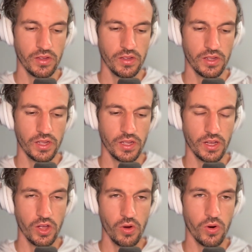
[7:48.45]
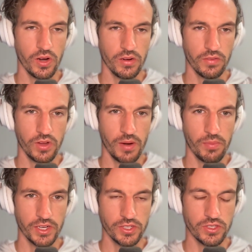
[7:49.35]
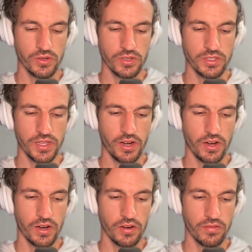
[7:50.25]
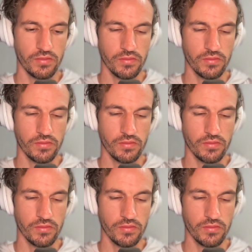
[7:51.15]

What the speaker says: a cohort of chiropractic students that are